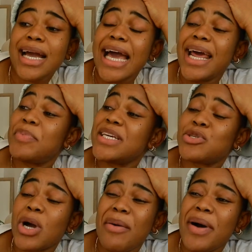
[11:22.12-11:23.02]
Can I
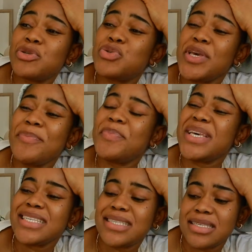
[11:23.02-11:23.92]
please talk about you in
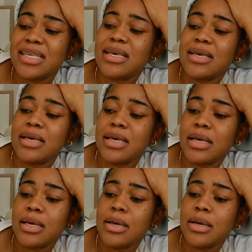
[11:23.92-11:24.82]
peace?
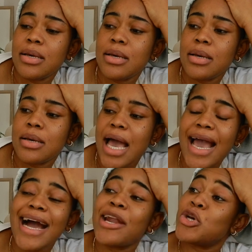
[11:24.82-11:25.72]

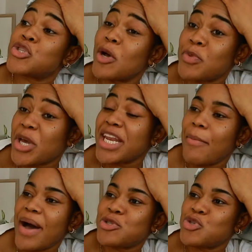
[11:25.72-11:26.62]
I cannot stop talking
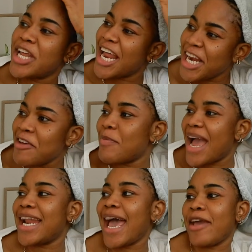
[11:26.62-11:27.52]
about you. They live
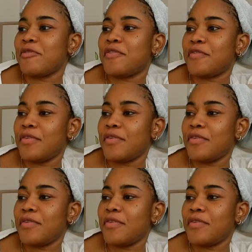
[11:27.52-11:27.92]
my life.